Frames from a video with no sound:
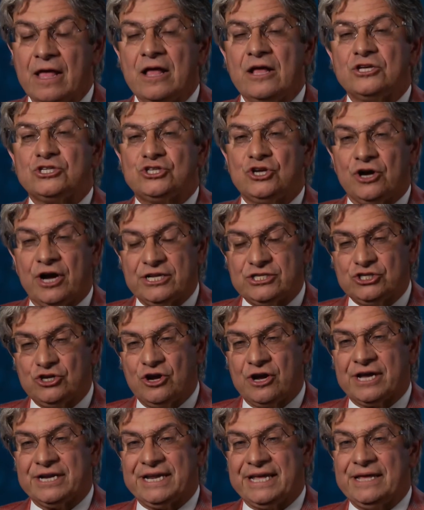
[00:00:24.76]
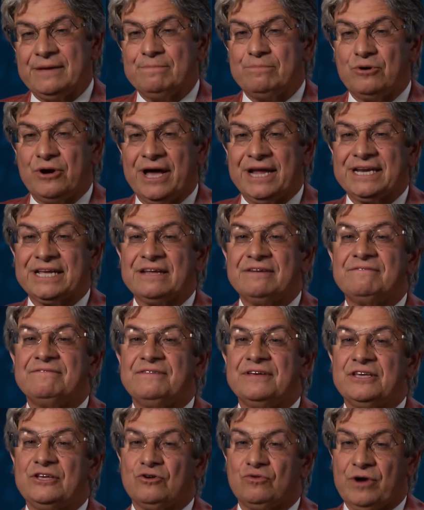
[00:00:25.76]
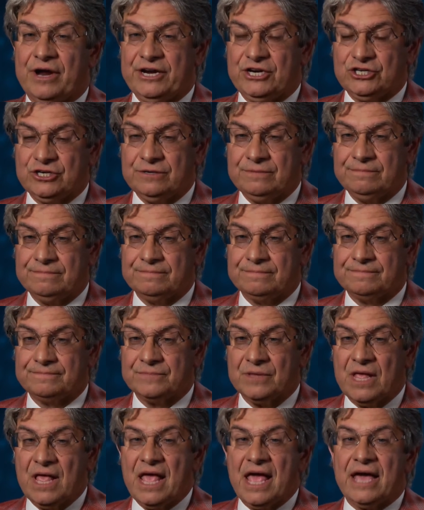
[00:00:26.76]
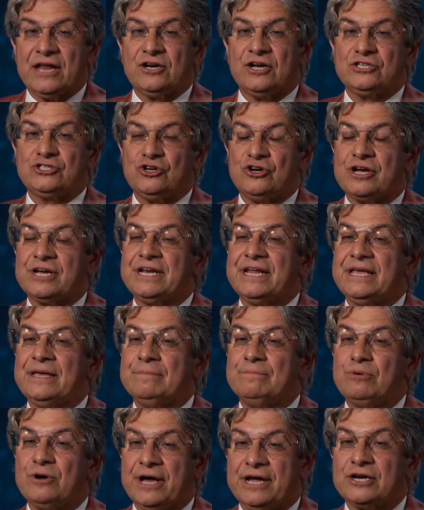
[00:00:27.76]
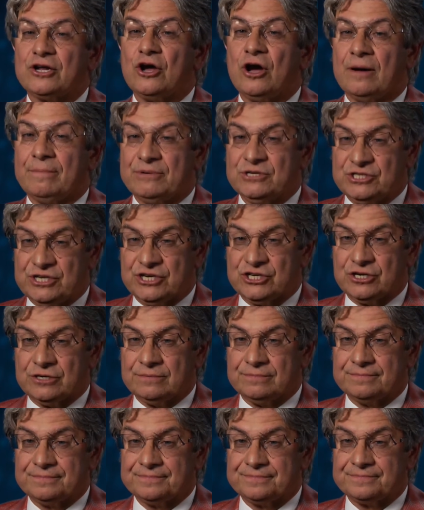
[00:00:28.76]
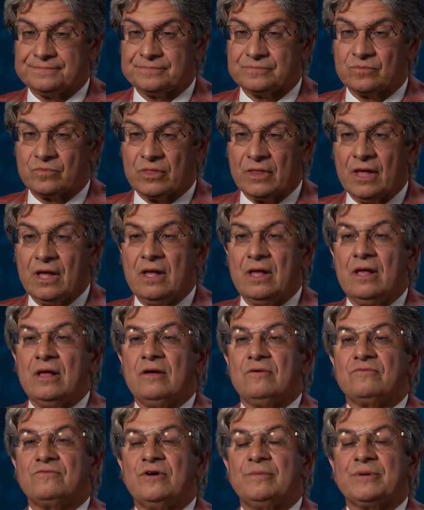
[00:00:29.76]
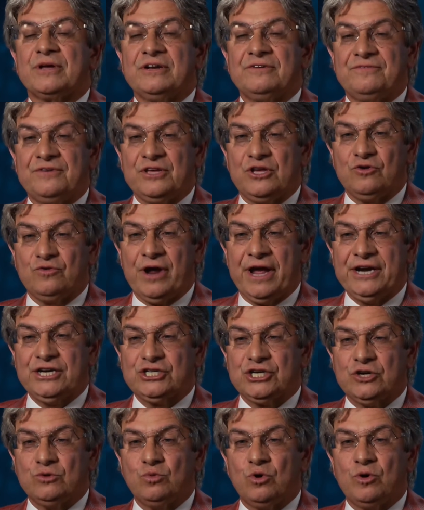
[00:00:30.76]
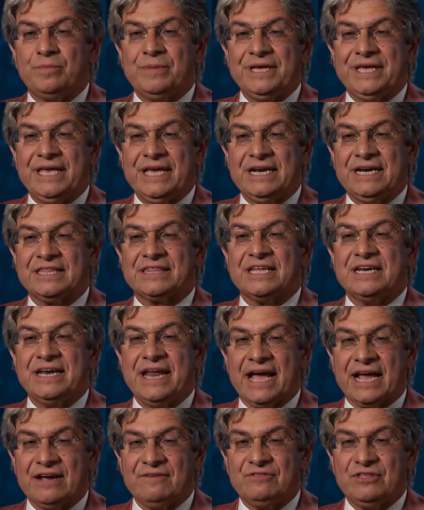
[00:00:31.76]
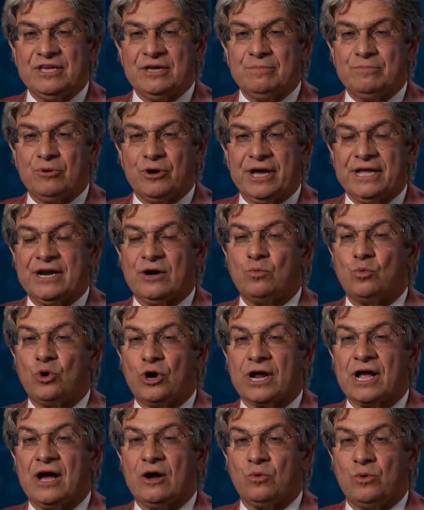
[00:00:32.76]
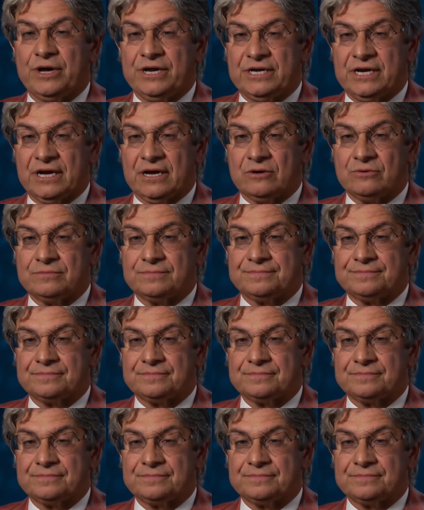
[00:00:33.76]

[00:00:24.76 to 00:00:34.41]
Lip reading: So let's look at implant configuration and let's look at implant composition. From configuration, we'll begin at the neck of the implant and work our way down.